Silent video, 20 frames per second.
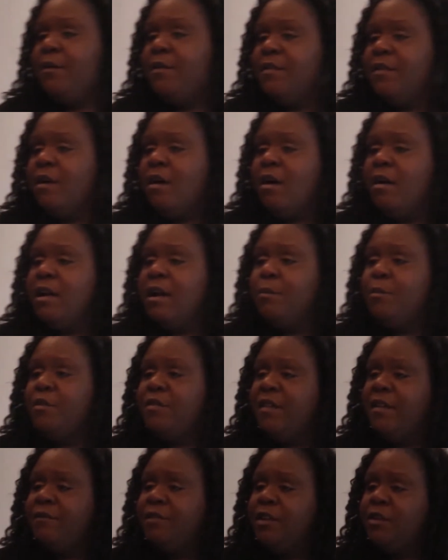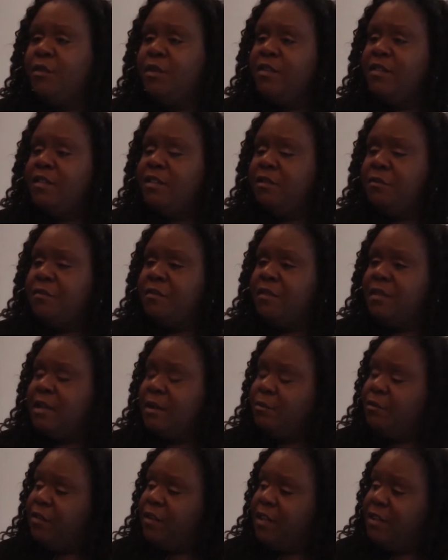is our numbers have decreased in terms of the
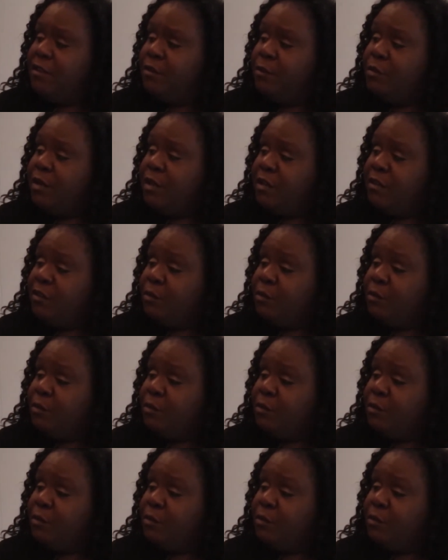number of kids that we can